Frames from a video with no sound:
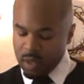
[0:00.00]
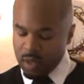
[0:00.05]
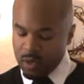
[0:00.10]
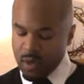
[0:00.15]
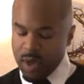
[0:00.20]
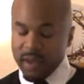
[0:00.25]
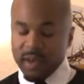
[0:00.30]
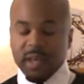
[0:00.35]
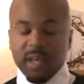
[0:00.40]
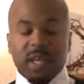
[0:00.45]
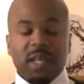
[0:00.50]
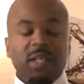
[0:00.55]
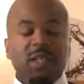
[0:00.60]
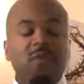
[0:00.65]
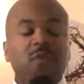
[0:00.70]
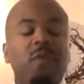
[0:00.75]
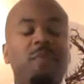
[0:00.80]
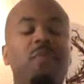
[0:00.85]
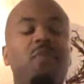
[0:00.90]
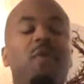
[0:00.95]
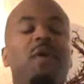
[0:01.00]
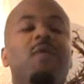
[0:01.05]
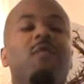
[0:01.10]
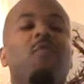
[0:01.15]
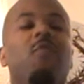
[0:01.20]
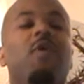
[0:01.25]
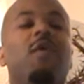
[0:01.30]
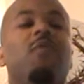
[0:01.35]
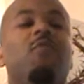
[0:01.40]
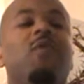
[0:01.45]
You have to get to a point
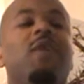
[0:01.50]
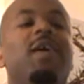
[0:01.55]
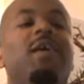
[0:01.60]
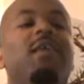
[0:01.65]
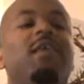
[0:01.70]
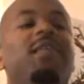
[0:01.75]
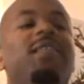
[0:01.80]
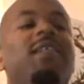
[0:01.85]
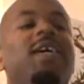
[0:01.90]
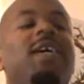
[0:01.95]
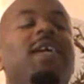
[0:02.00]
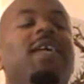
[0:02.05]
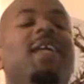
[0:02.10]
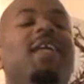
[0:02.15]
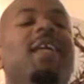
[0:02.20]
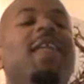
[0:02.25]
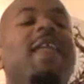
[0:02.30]
where we understand that